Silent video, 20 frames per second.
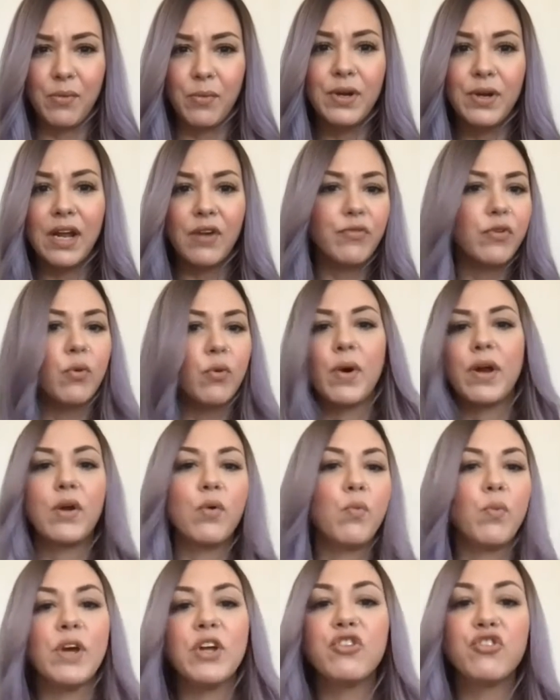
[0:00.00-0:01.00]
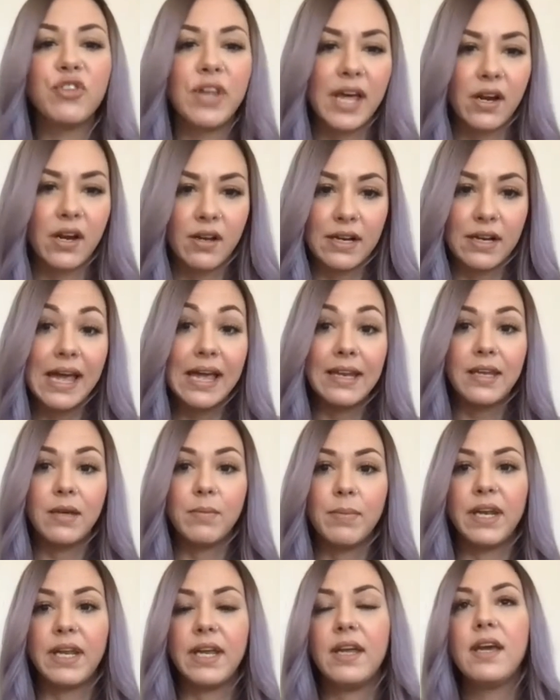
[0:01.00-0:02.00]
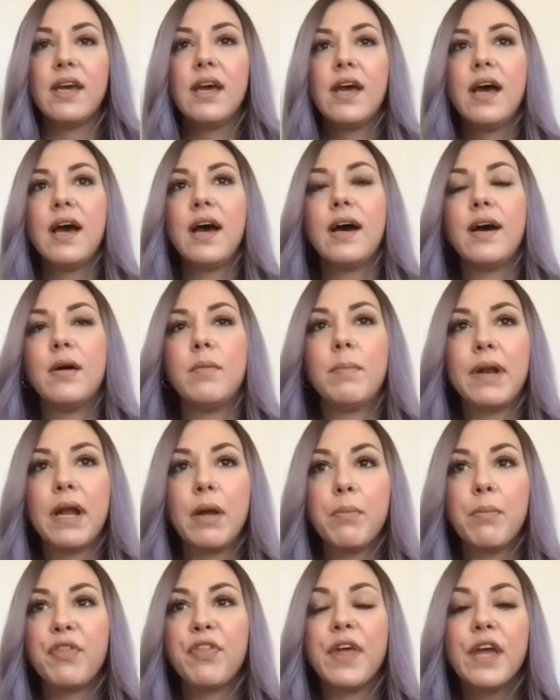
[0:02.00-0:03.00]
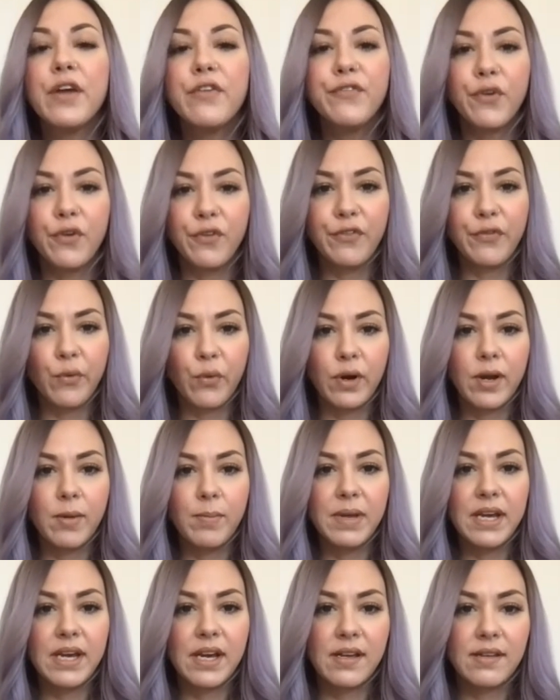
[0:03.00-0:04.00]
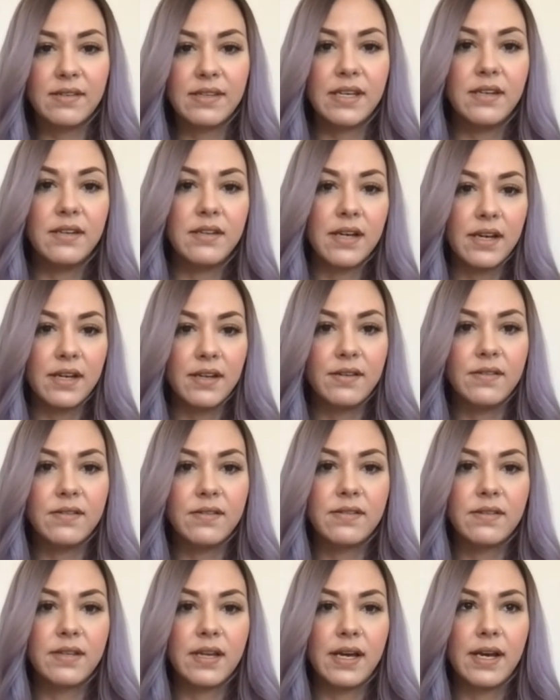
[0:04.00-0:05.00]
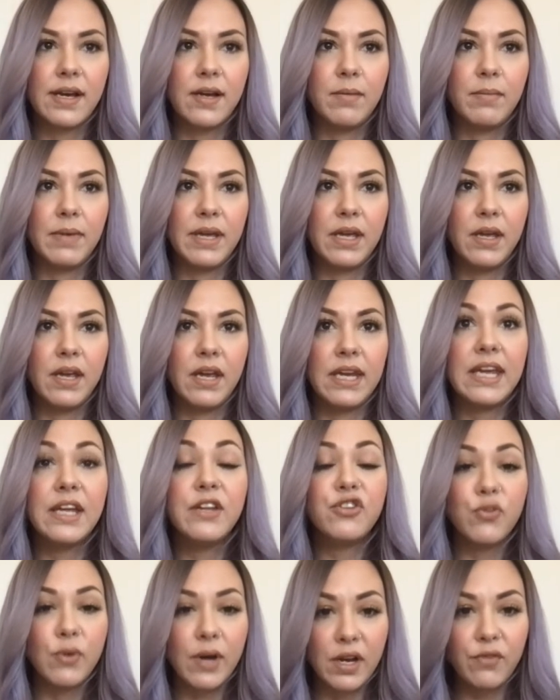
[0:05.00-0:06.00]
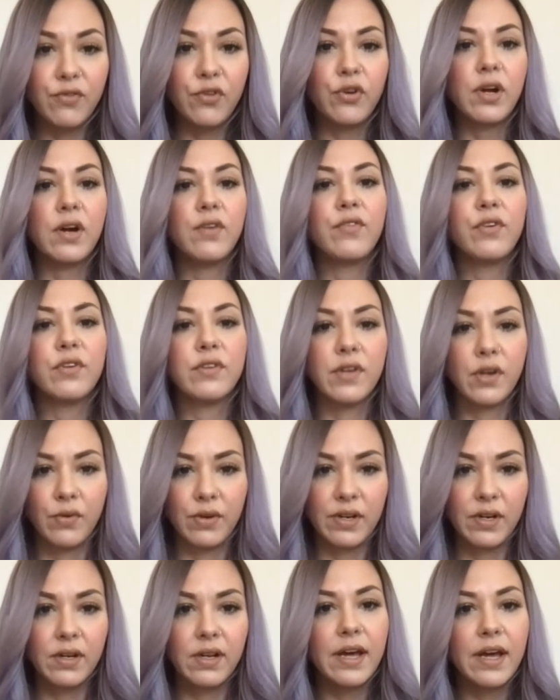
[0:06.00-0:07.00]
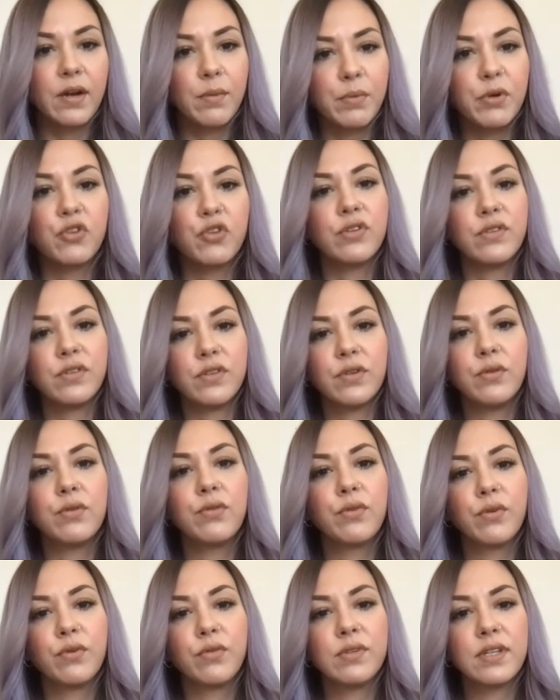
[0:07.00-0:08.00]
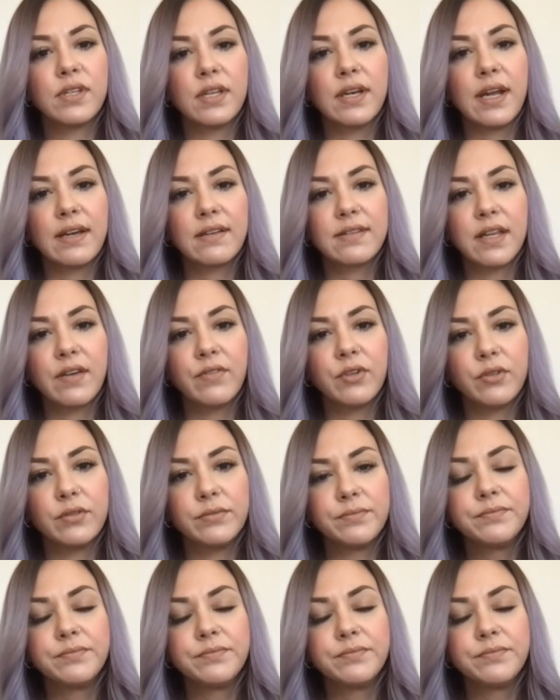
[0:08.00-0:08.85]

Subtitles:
never want to wish that on anybody. But I'm thankful for it because it does, it gets you out of your comfort zone and it kind of pushes you through to the next level.